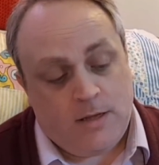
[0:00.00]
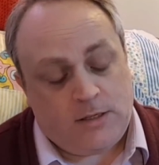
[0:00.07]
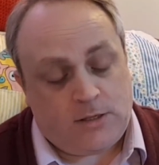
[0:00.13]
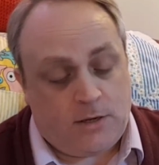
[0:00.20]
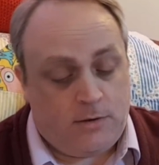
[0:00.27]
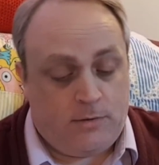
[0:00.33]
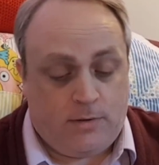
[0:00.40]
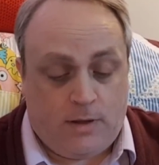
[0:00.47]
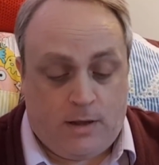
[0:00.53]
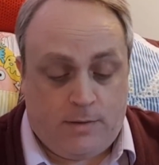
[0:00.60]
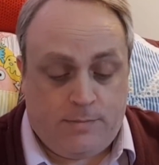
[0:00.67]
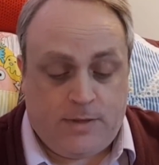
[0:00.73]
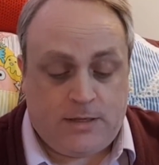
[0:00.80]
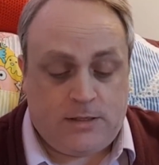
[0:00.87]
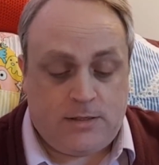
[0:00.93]
So
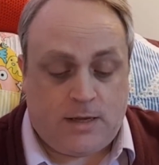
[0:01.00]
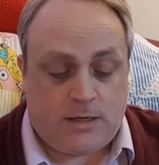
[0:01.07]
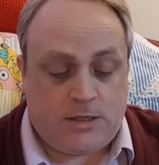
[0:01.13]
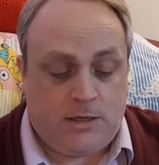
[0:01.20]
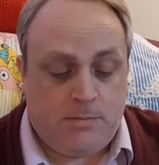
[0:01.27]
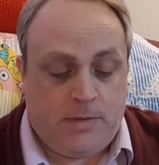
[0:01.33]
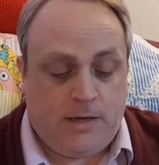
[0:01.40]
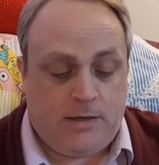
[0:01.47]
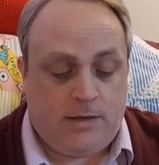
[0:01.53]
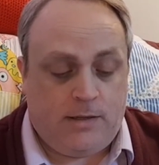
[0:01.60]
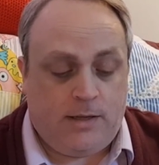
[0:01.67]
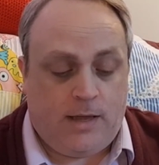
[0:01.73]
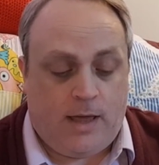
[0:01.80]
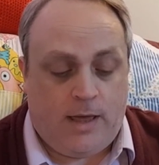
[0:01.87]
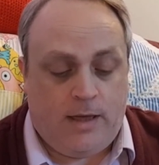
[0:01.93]
this is actually made in
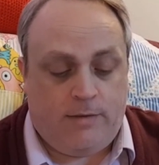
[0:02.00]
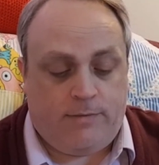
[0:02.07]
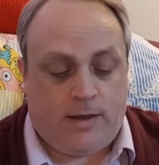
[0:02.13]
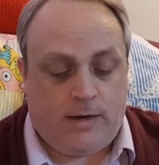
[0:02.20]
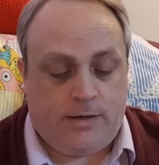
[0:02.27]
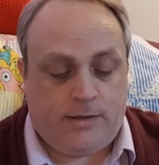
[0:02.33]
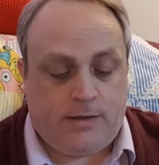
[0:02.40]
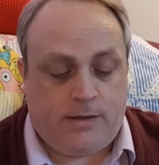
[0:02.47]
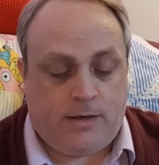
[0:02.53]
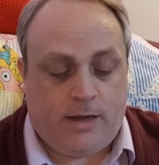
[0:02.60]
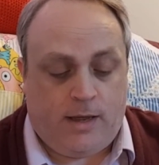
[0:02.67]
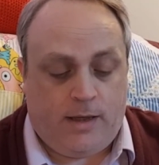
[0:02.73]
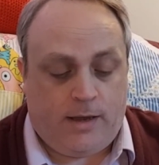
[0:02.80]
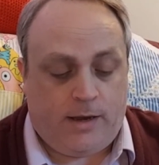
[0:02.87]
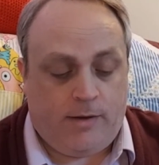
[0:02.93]
the Air Valley
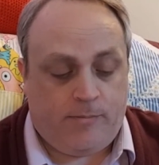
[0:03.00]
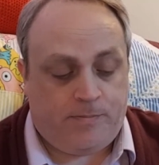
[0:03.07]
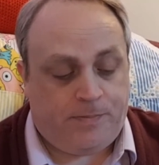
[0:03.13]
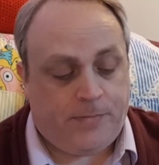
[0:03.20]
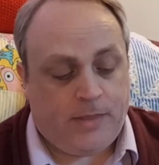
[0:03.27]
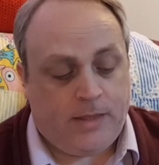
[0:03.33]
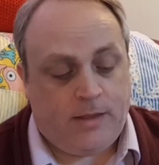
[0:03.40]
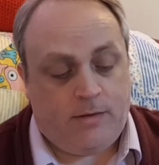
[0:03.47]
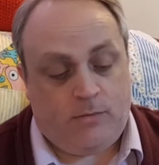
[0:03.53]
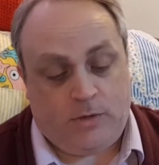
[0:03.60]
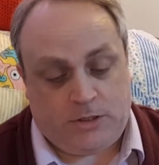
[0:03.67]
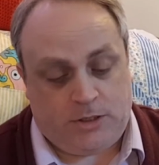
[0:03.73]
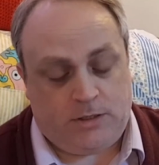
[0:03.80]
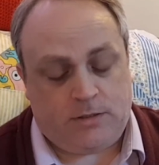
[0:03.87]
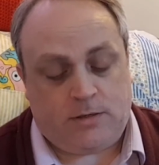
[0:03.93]
DK,
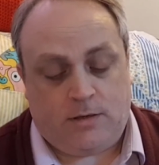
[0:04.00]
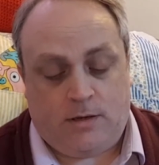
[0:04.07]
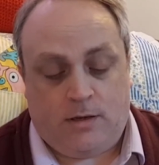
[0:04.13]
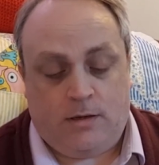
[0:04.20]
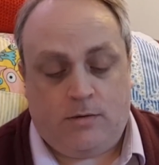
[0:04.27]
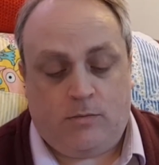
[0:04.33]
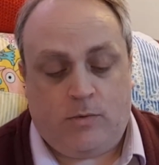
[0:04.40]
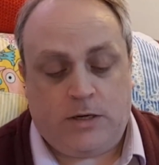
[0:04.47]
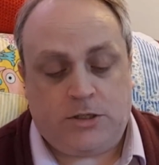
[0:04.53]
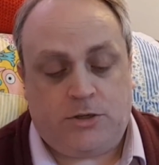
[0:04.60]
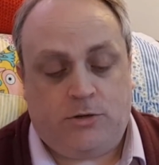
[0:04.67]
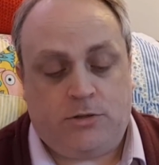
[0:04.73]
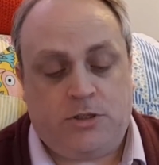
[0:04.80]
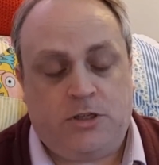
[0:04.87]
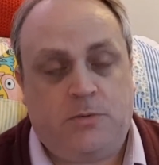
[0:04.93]
which is West
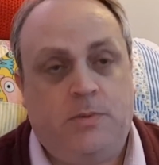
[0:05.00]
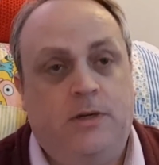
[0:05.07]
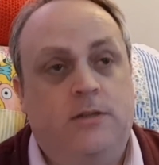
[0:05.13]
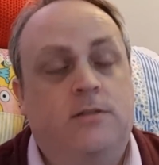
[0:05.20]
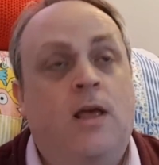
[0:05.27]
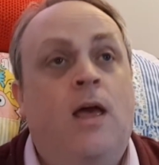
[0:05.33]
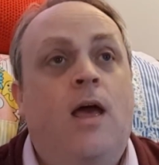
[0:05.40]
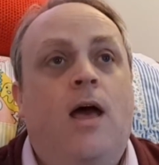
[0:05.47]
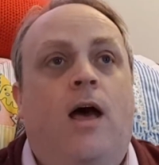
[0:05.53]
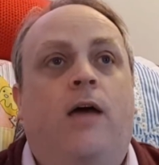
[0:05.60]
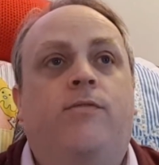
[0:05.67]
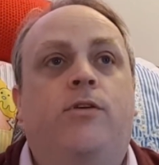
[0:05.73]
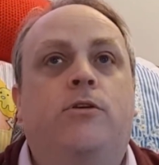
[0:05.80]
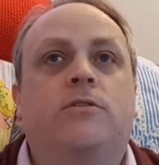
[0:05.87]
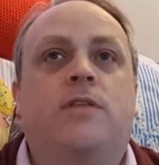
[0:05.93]
Yorkshire Spinners.
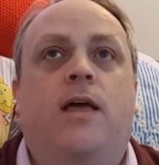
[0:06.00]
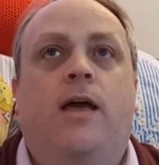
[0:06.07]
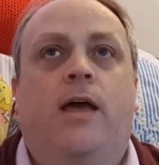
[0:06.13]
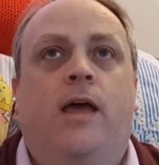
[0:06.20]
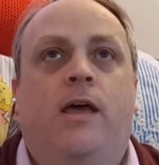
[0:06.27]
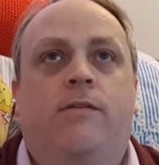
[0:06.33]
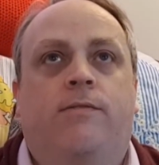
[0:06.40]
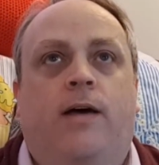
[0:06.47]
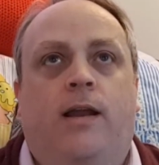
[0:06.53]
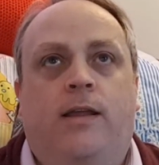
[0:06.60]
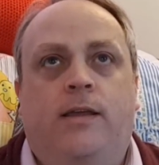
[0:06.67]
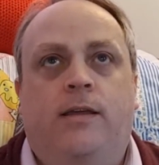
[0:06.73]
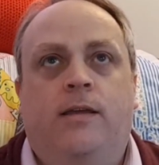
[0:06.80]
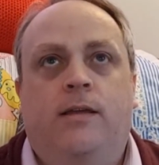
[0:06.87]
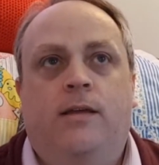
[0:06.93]
I've used that Air
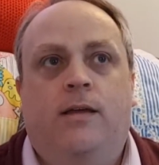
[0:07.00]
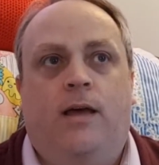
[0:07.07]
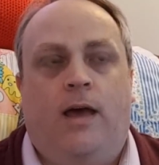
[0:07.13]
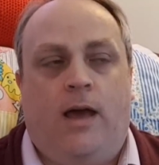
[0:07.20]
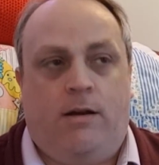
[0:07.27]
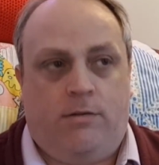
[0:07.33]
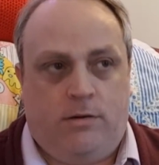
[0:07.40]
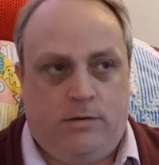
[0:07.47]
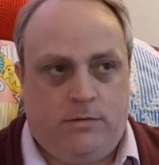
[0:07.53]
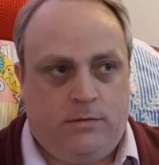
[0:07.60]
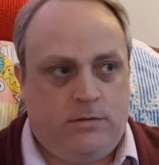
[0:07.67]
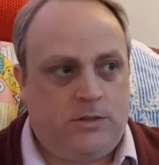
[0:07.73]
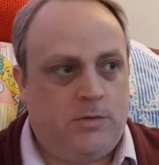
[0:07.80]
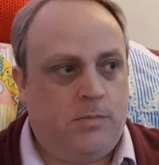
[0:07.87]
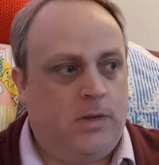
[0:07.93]
Valley Aran
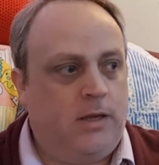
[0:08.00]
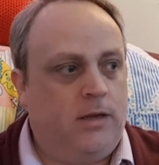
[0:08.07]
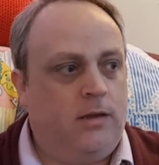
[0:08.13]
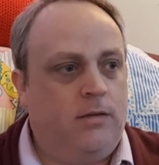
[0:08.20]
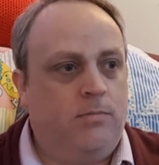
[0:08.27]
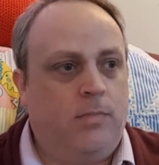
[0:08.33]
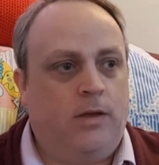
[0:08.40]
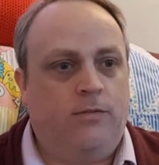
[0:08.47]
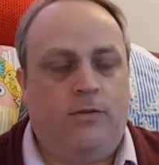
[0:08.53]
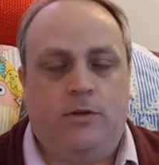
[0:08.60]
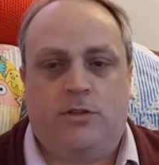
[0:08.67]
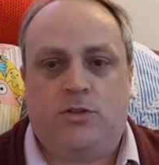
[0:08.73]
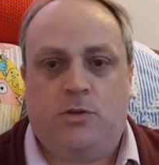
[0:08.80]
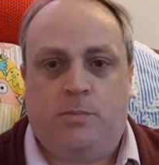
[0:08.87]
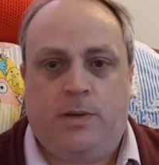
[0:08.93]
to make my
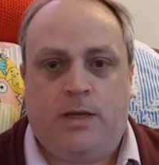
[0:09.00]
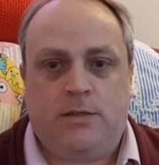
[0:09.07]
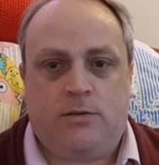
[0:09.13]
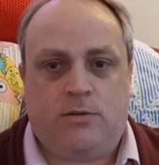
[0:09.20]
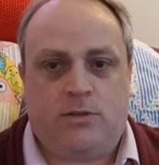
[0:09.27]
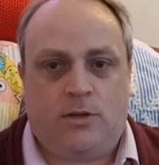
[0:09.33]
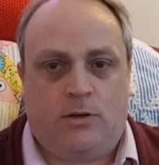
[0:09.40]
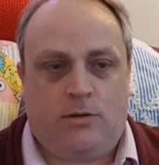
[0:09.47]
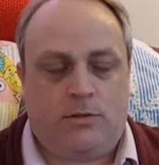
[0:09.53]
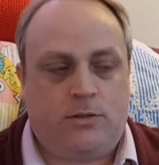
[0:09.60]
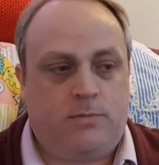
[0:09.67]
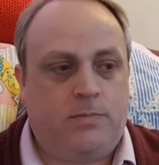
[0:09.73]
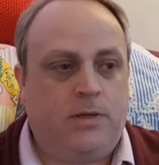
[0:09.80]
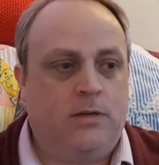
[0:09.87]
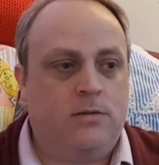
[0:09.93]
first 2 pairs of socks
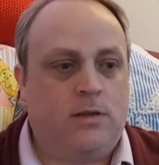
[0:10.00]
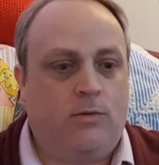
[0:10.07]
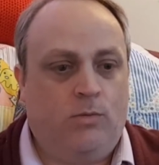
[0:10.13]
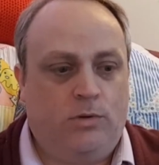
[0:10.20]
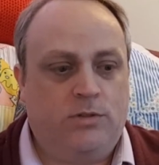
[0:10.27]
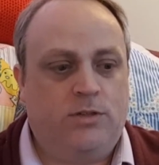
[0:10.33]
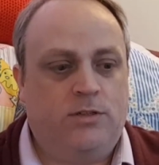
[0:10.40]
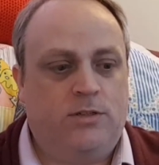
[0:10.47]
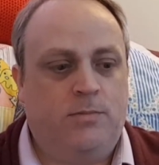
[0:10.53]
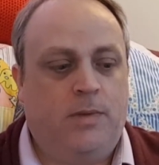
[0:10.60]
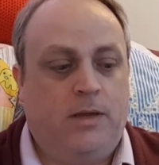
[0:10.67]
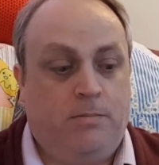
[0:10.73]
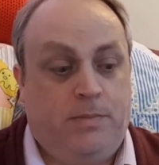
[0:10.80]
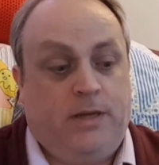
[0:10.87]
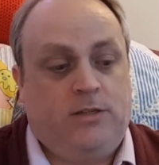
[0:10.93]
because I wanted to
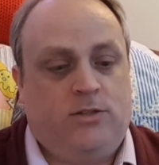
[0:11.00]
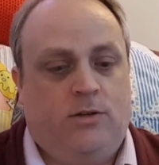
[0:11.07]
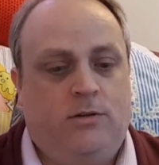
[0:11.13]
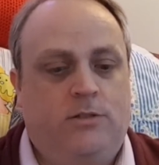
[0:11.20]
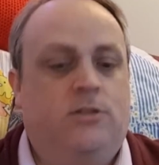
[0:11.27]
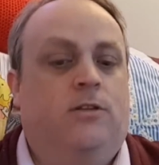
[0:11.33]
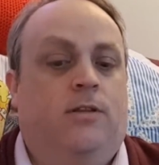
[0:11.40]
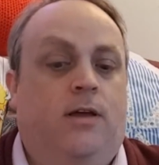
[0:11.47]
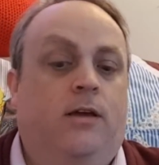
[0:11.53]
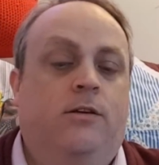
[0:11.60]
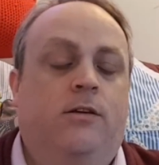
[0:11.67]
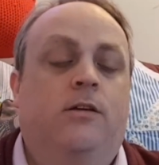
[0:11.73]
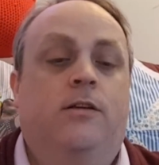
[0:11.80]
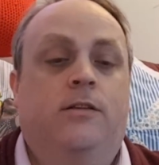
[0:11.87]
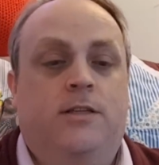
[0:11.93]
make big socks so that I
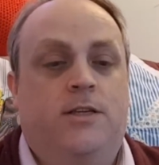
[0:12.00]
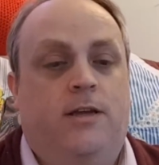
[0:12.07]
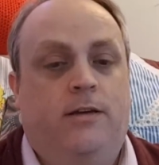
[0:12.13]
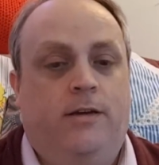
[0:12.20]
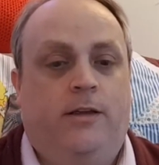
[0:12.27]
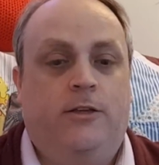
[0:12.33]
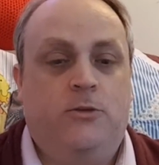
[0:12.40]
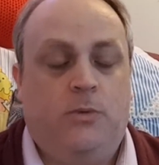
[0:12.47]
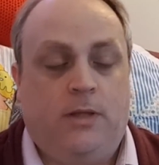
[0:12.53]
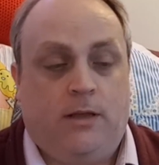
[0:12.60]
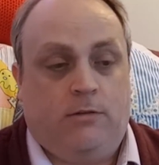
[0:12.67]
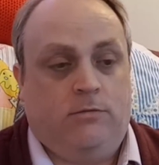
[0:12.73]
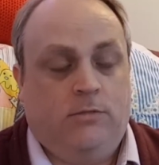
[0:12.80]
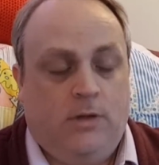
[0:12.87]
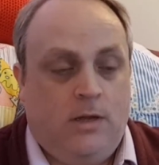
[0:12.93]
could learn the techniques
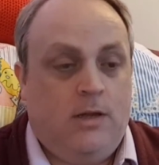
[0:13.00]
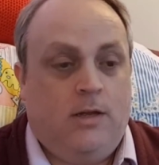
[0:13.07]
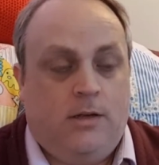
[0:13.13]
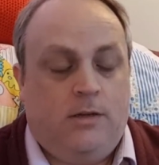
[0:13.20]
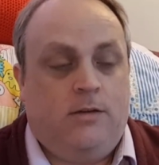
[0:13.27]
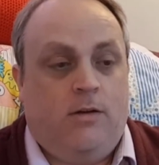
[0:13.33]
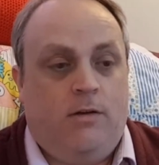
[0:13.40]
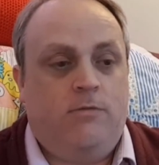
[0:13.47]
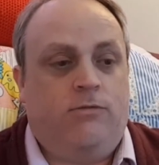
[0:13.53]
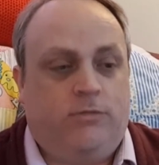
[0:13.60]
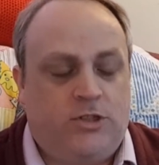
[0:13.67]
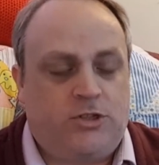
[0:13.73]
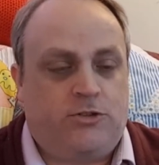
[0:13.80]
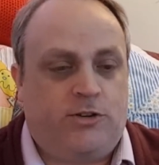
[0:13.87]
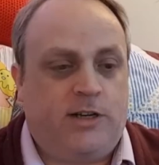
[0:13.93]
without
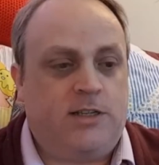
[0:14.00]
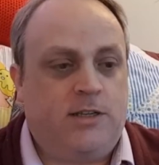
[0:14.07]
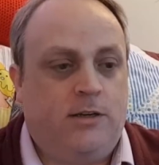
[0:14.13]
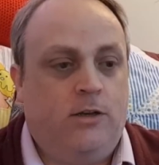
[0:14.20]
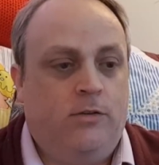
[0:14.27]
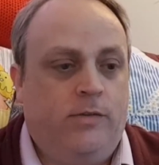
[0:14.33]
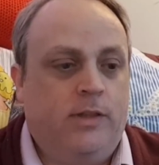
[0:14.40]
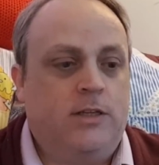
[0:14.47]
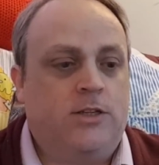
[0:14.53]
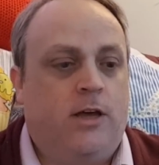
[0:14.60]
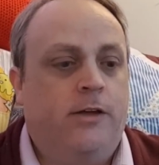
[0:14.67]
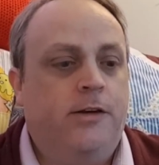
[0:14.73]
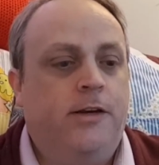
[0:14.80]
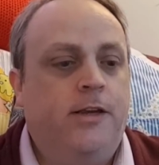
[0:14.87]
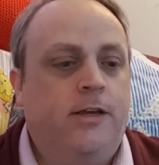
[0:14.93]
stressing over the
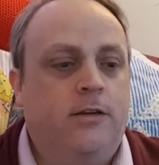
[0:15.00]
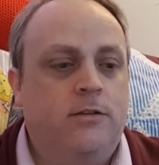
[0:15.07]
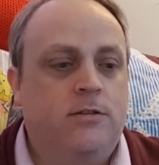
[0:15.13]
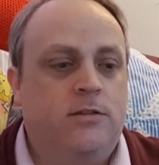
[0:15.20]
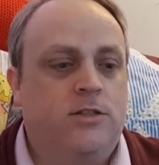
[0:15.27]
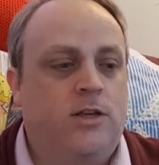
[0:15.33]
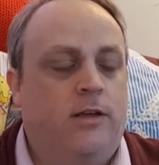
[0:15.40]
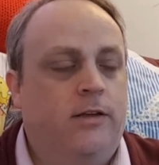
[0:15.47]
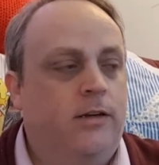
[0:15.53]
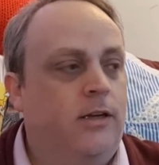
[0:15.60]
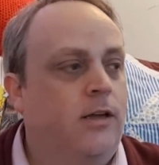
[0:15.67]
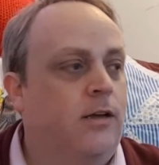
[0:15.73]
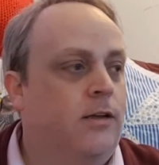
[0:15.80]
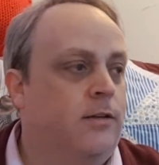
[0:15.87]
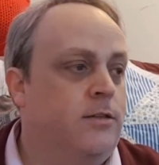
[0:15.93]
tiny needles and tiny
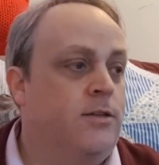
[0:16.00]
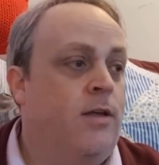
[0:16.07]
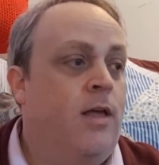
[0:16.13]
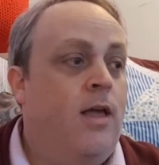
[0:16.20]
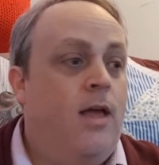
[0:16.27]
yarns.